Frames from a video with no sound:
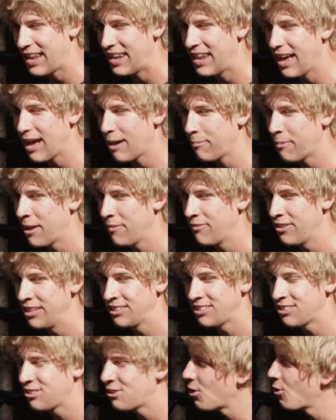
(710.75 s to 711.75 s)
ended up
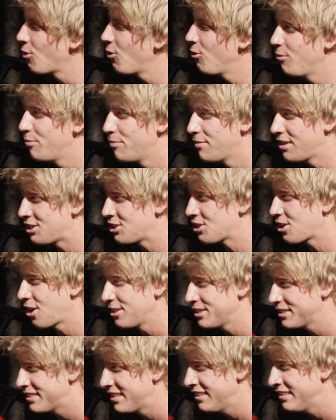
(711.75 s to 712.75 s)
having so much
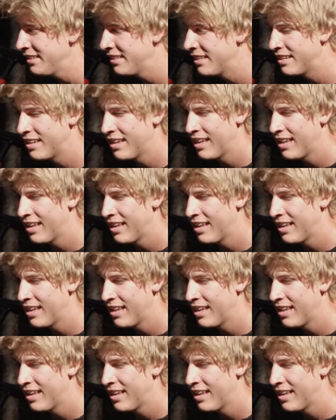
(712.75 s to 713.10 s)
content.